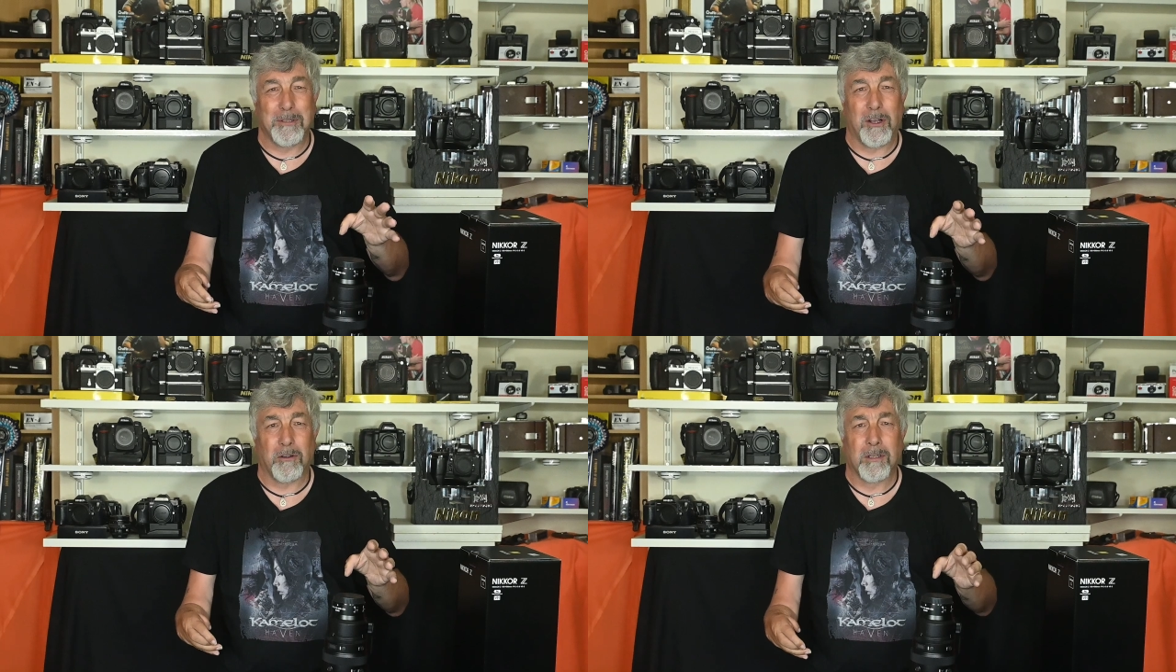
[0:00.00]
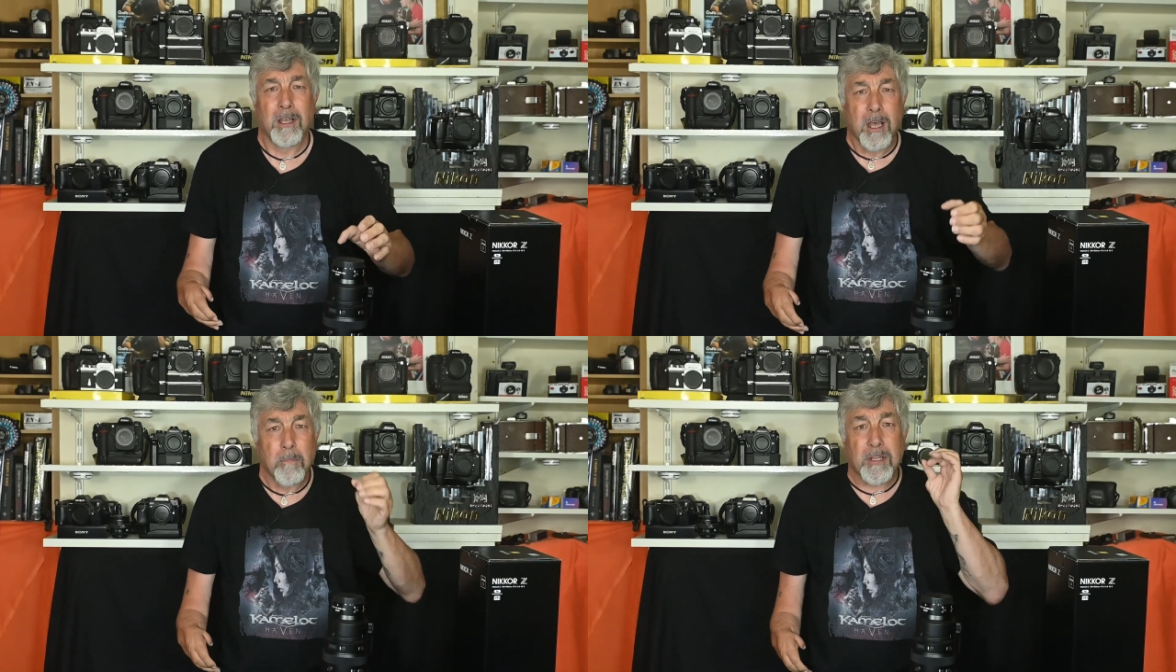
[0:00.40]
long,
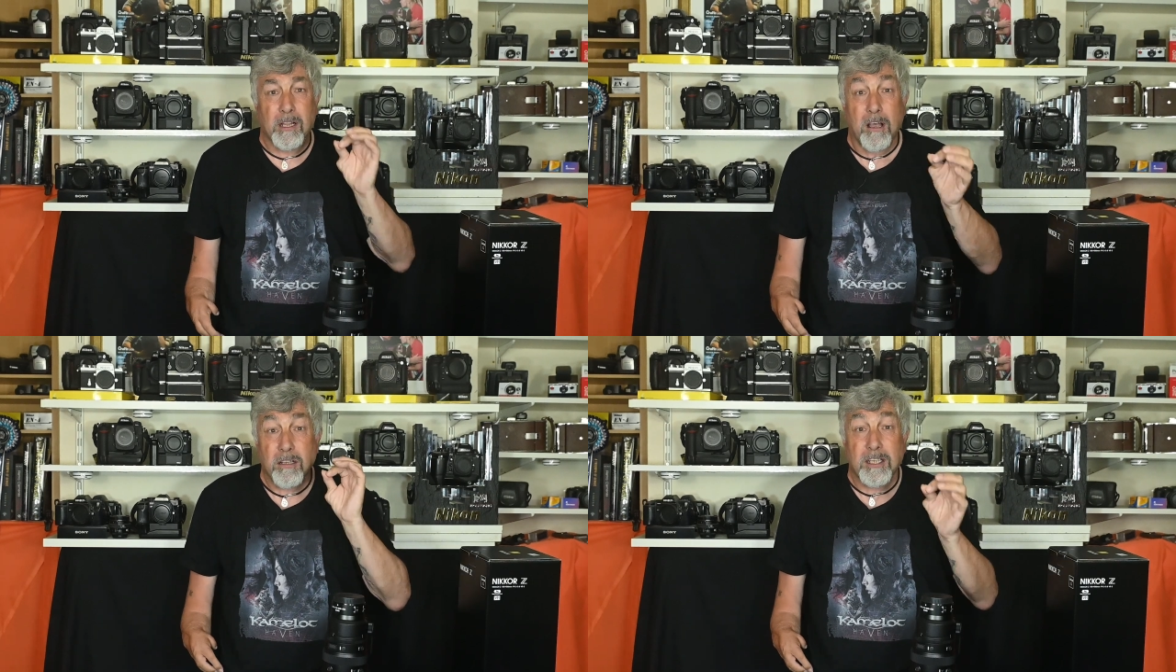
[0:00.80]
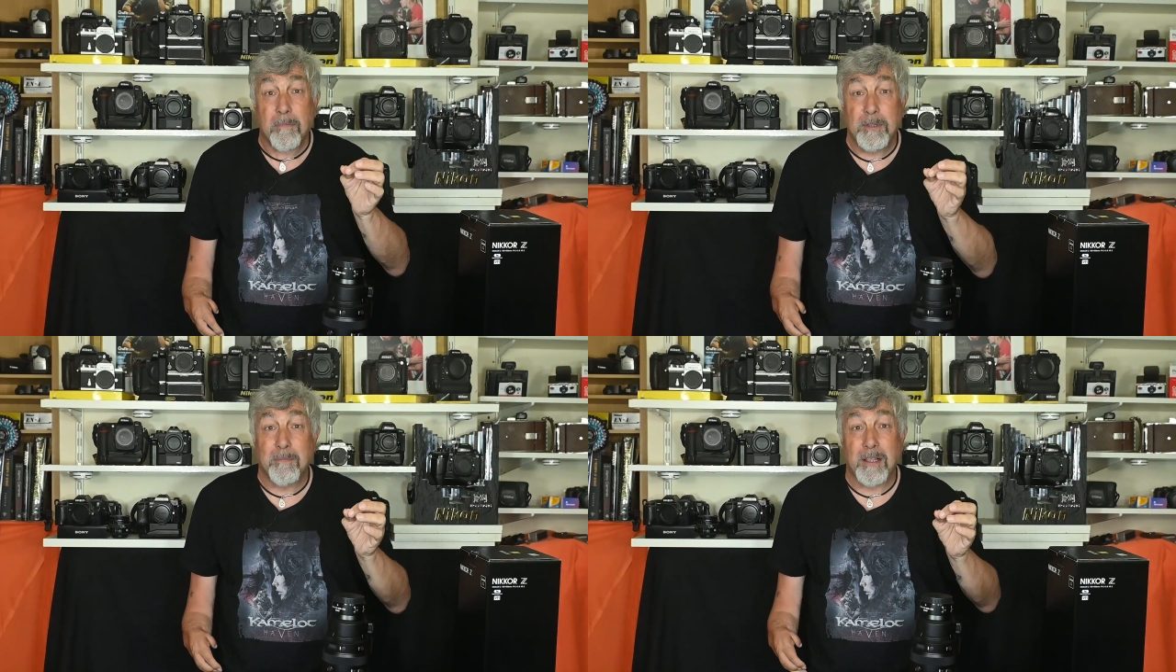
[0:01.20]
but the last
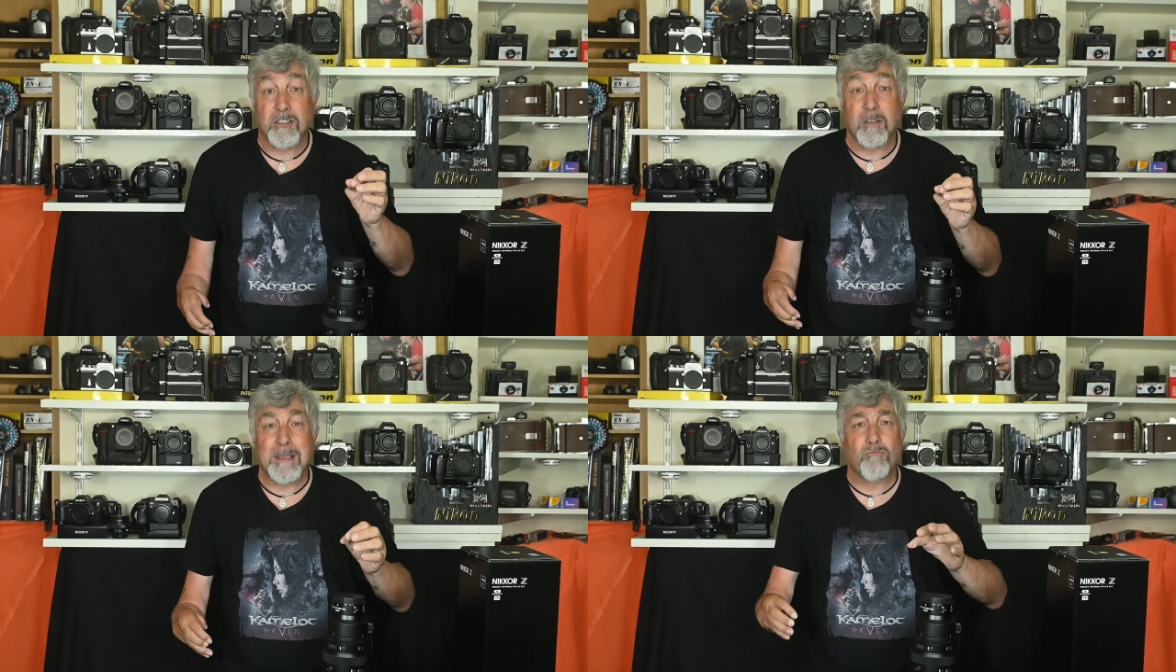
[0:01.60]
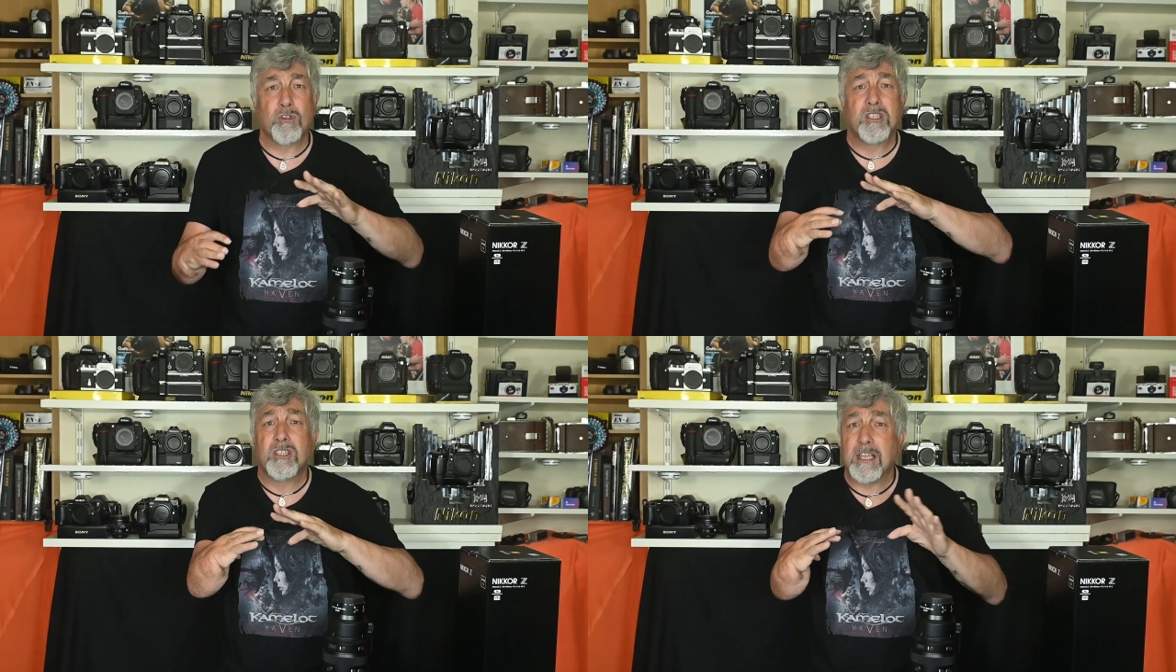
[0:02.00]
couple of months have been
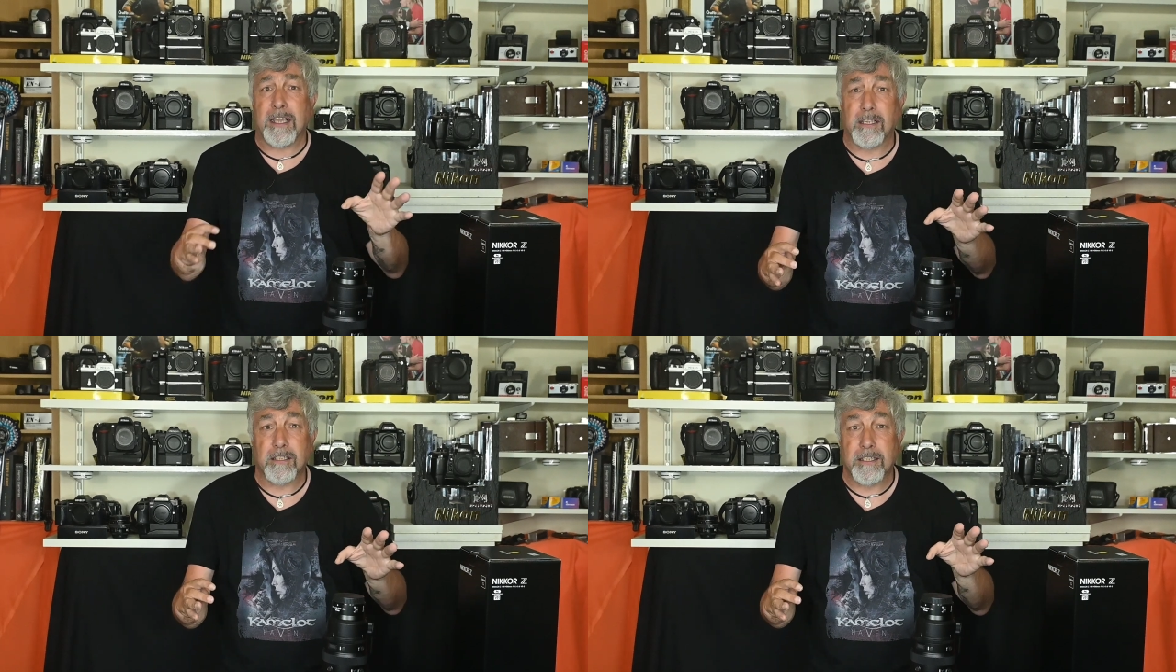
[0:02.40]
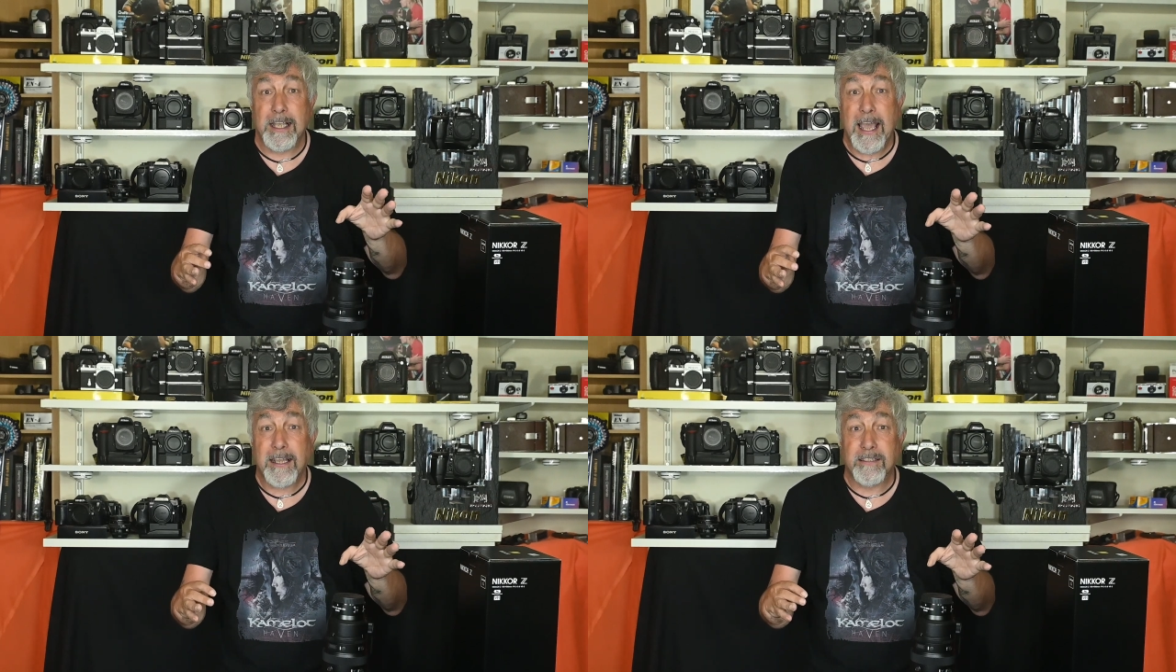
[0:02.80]
ridiculously
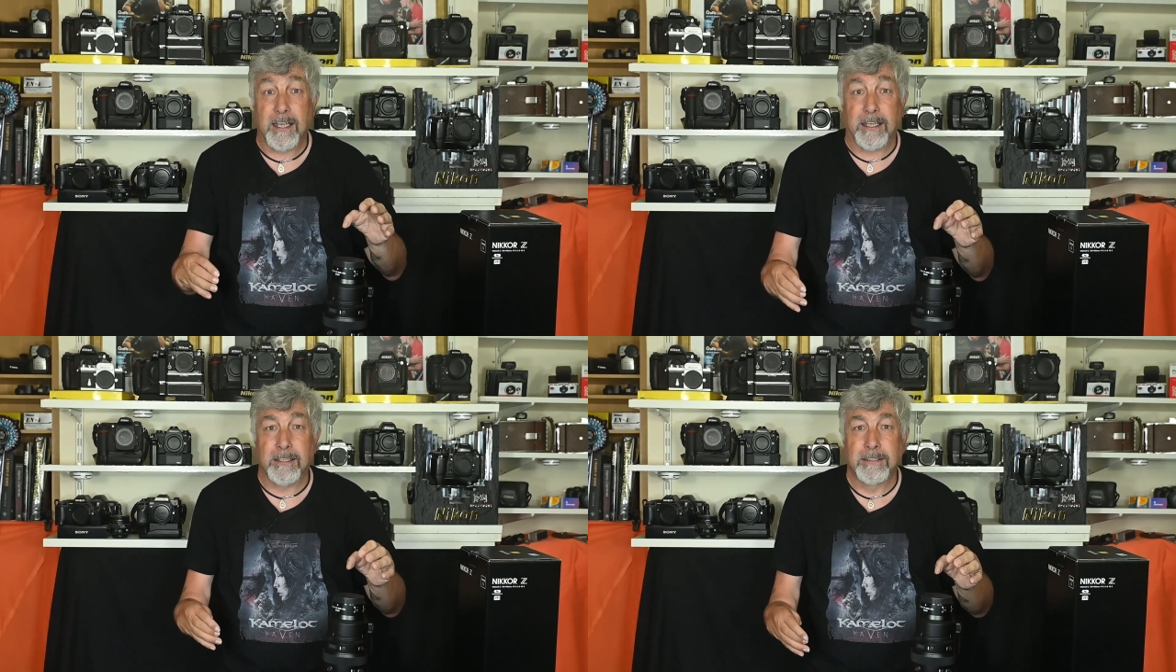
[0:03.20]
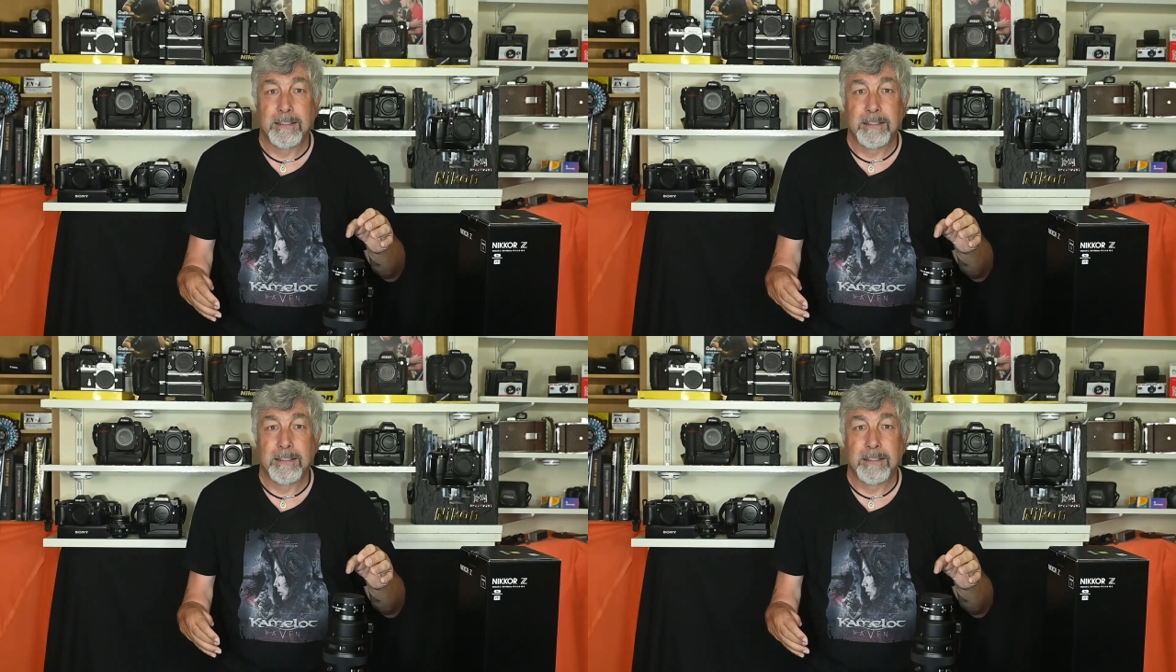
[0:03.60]
hectic.